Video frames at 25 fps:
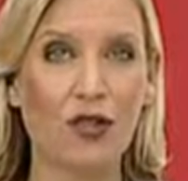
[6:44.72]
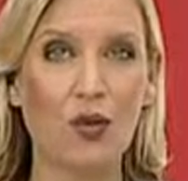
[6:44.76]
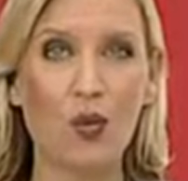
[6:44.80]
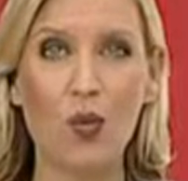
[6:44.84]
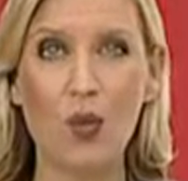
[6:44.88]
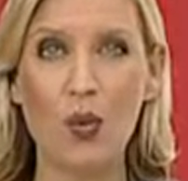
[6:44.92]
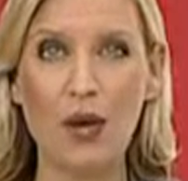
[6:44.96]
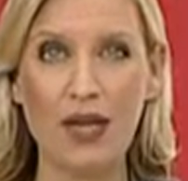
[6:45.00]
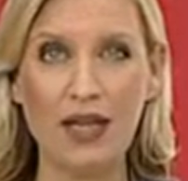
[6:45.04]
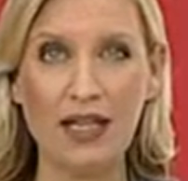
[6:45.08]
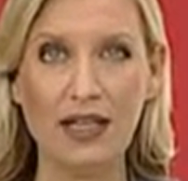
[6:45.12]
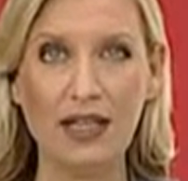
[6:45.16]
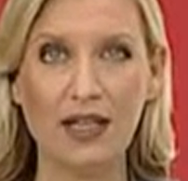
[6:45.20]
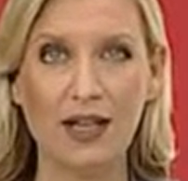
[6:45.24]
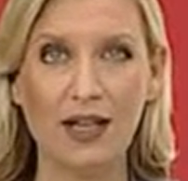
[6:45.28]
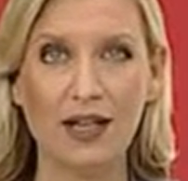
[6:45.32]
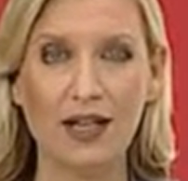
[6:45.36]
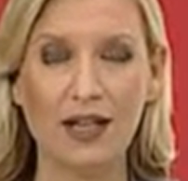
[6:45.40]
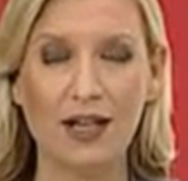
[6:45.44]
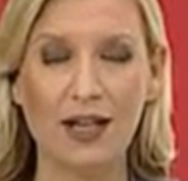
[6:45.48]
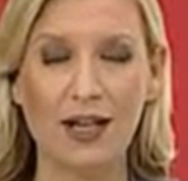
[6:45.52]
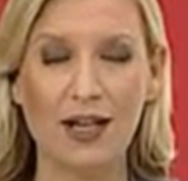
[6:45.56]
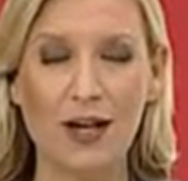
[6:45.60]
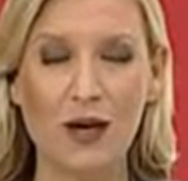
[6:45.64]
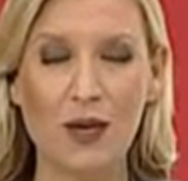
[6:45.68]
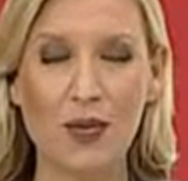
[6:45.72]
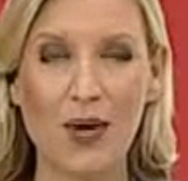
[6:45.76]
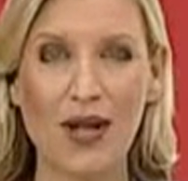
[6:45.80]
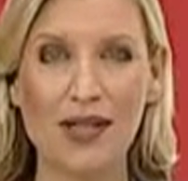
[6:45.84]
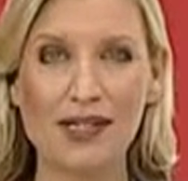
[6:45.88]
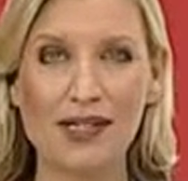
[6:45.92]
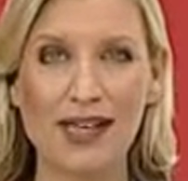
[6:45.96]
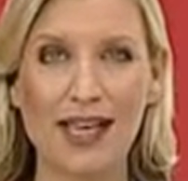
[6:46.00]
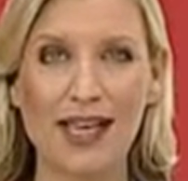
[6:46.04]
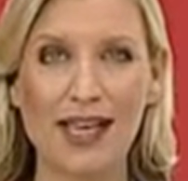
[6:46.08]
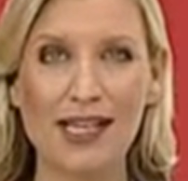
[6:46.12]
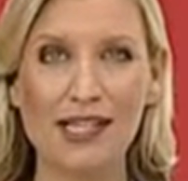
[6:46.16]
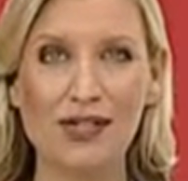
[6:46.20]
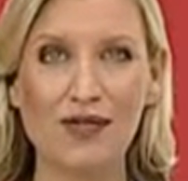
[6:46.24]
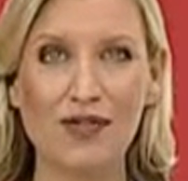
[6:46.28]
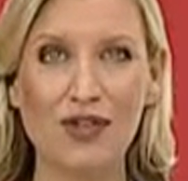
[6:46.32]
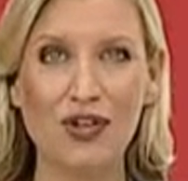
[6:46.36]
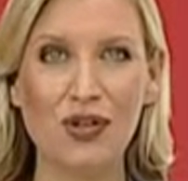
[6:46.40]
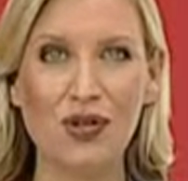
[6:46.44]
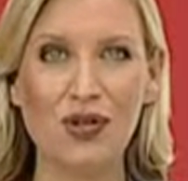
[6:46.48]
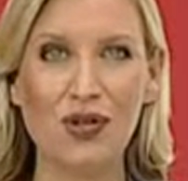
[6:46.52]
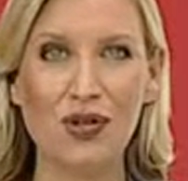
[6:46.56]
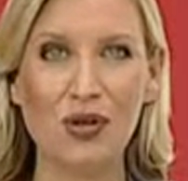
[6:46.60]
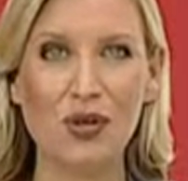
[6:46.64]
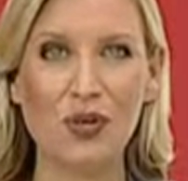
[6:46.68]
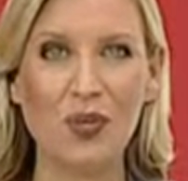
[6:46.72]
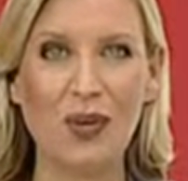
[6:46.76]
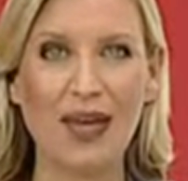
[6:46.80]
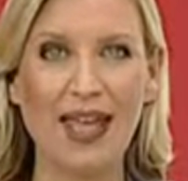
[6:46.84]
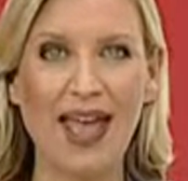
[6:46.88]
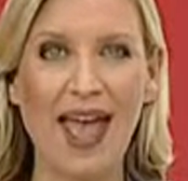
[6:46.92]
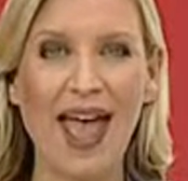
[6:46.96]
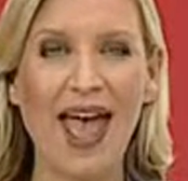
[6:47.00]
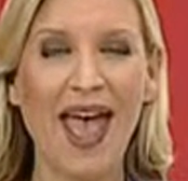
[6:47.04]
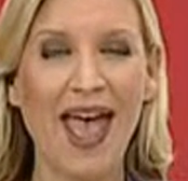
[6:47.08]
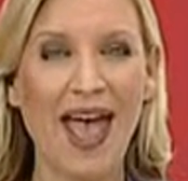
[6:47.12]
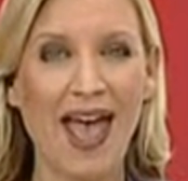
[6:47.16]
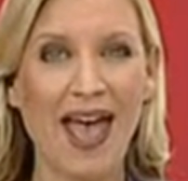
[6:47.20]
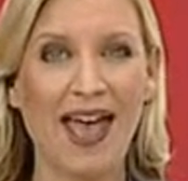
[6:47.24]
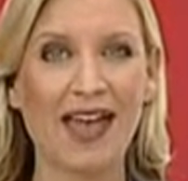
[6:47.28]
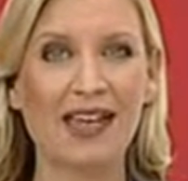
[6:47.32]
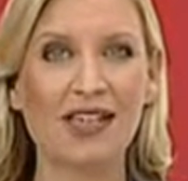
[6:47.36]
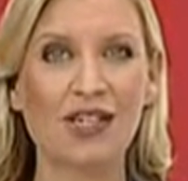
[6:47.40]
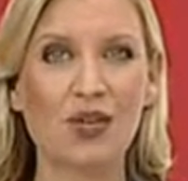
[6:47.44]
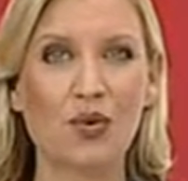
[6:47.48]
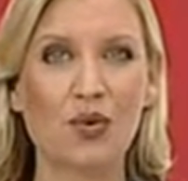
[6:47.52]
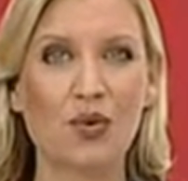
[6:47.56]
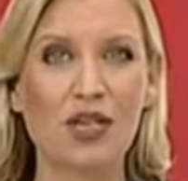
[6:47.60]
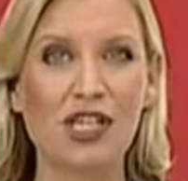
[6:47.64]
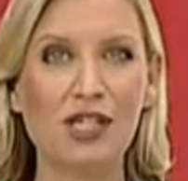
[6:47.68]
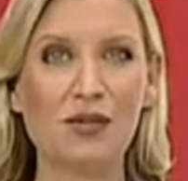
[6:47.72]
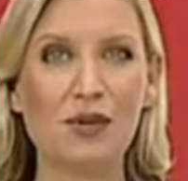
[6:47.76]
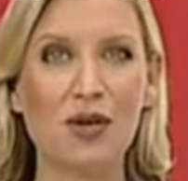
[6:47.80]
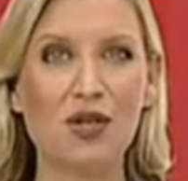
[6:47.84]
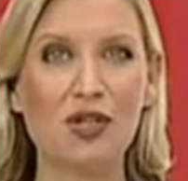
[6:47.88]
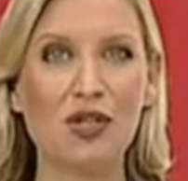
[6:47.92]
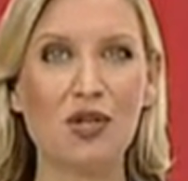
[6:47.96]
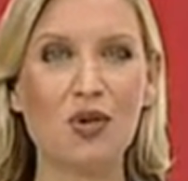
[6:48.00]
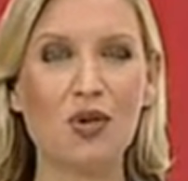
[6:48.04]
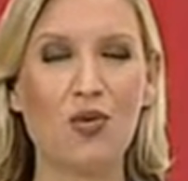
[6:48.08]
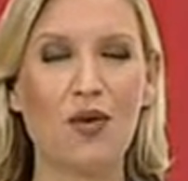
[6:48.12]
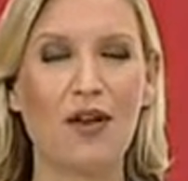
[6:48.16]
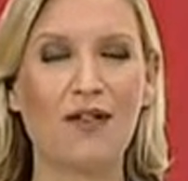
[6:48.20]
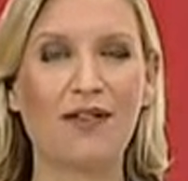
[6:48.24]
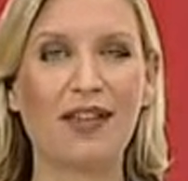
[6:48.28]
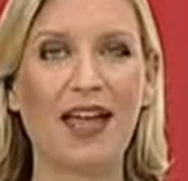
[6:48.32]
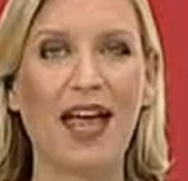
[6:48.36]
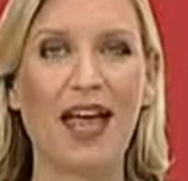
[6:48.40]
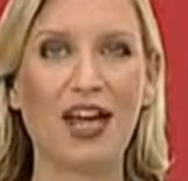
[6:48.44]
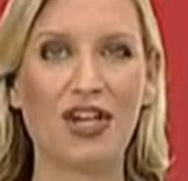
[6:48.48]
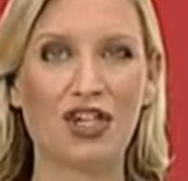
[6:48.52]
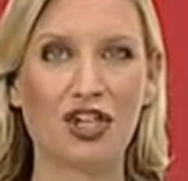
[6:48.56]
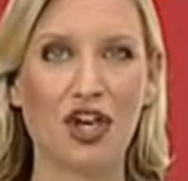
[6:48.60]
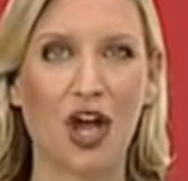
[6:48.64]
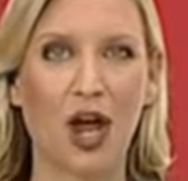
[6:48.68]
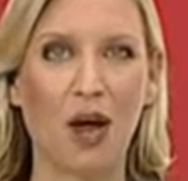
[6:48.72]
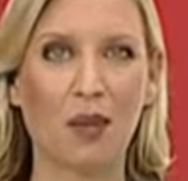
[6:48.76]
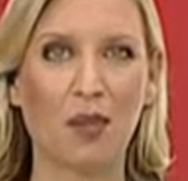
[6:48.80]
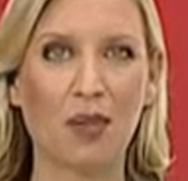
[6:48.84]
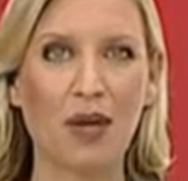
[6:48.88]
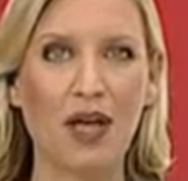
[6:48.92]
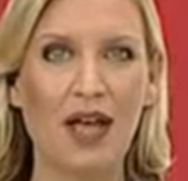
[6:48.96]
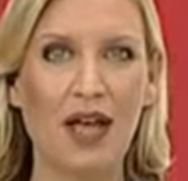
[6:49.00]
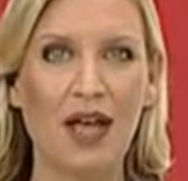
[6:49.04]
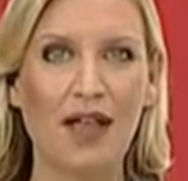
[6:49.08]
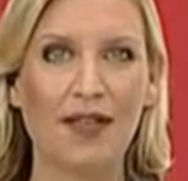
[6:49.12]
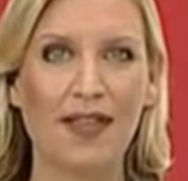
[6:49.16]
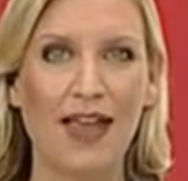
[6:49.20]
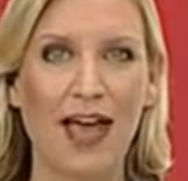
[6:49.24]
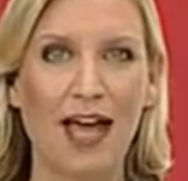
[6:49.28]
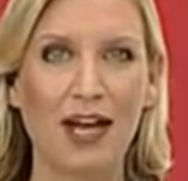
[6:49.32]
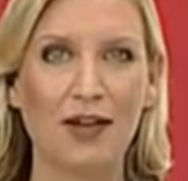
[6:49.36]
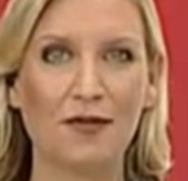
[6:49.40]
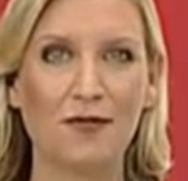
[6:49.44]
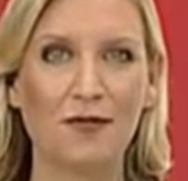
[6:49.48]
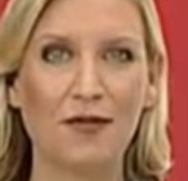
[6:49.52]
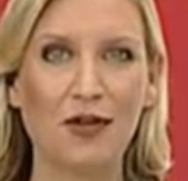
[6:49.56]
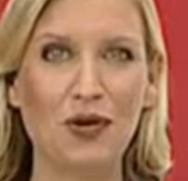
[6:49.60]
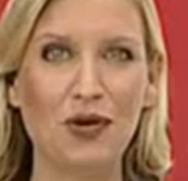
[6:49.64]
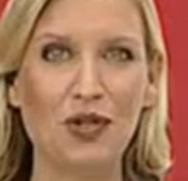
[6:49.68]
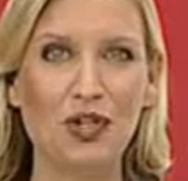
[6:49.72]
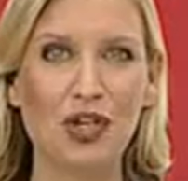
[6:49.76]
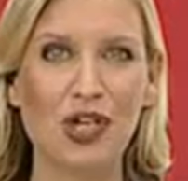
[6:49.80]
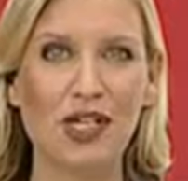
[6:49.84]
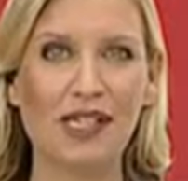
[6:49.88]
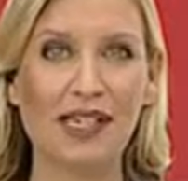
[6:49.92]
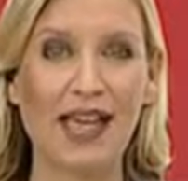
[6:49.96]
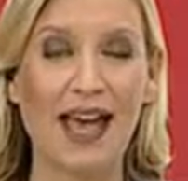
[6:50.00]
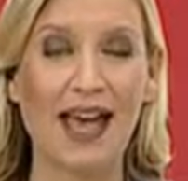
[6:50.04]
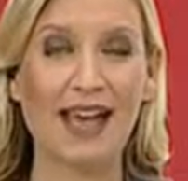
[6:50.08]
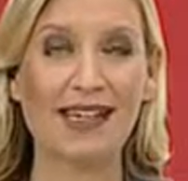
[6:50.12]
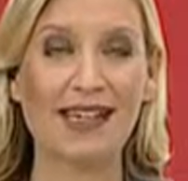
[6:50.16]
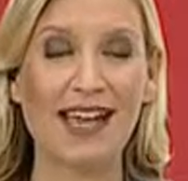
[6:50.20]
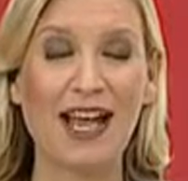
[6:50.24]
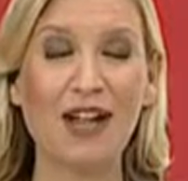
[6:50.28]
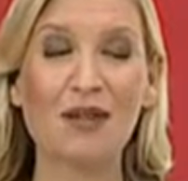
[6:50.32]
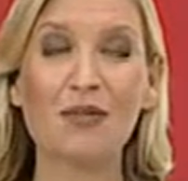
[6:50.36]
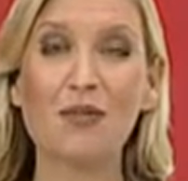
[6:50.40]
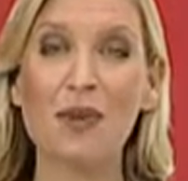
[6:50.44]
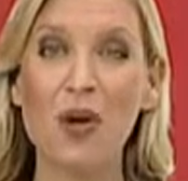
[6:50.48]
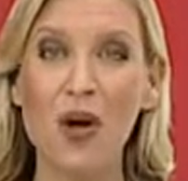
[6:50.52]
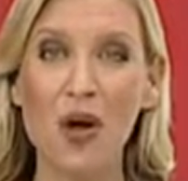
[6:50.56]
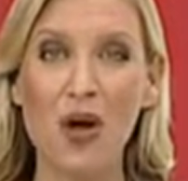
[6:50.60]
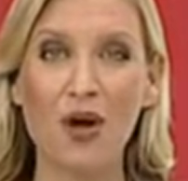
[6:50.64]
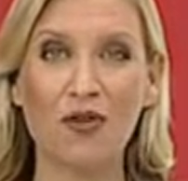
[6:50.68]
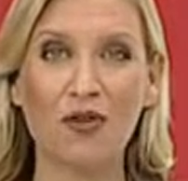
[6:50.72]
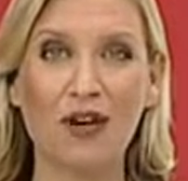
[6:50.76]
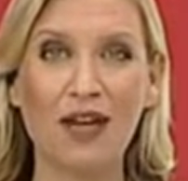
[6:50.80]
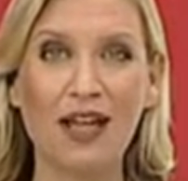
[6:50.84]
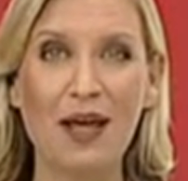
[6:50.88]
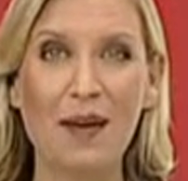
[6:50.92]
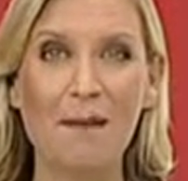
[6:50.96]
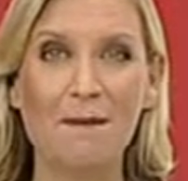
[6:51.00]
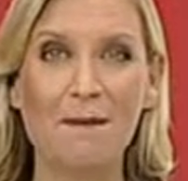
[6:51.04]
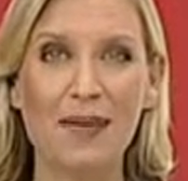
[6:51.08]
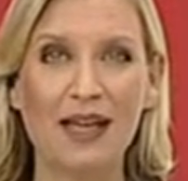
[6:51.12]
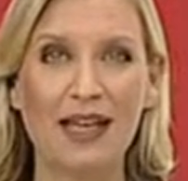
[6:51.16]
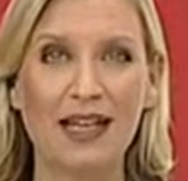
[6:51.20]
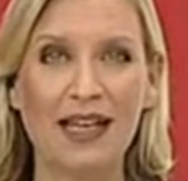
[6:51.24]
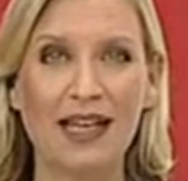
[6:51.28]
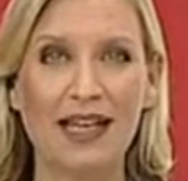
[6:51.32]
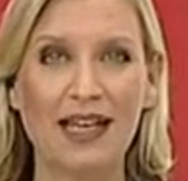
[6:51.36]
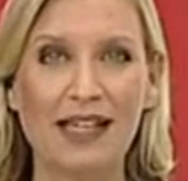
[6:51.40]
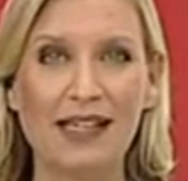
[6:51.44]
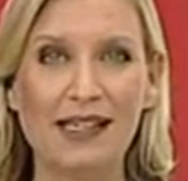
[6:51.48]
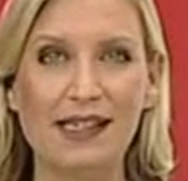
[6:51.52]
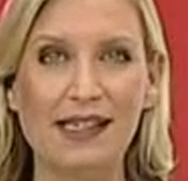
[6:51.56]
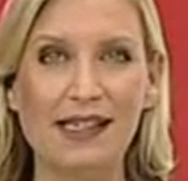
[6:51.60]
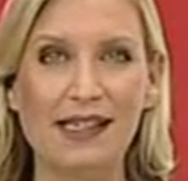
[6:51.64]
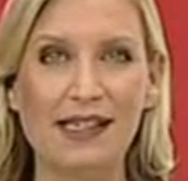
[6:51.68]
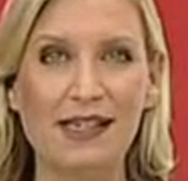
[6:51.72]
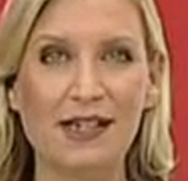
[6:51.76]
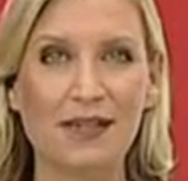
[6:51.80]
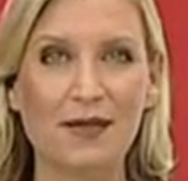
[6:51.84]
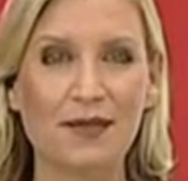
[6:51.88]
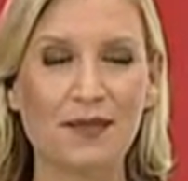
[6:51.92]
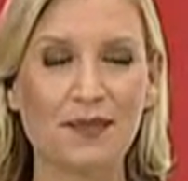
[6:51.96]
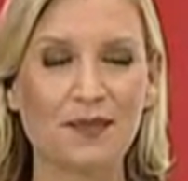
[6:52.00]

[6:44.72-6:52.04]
the week. Well, to get his views on the week ahead, we spoke to Gaurav Kashyap, the head of futures at Alpari Middle East.